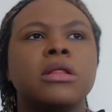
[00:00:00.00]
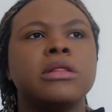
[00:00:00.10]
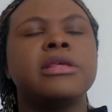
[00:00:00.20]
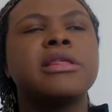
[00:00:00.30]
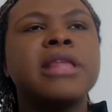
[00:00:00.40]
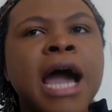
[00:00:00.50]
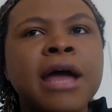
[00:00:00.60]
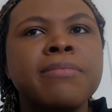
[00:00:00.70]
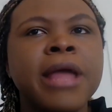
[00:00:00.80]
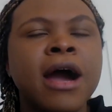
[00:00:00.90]
does
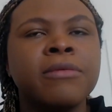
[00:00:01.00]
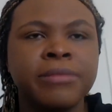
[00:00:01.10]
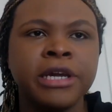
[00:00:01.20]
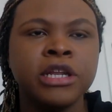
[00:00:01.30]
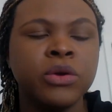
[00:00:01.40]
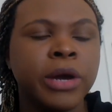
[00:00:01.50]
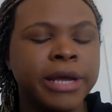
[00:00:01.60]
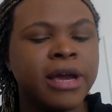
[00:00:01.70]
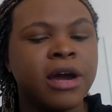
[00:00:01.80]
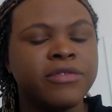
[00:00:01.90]
that now mean you
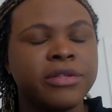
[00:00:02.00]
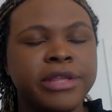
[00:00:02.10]
guys have to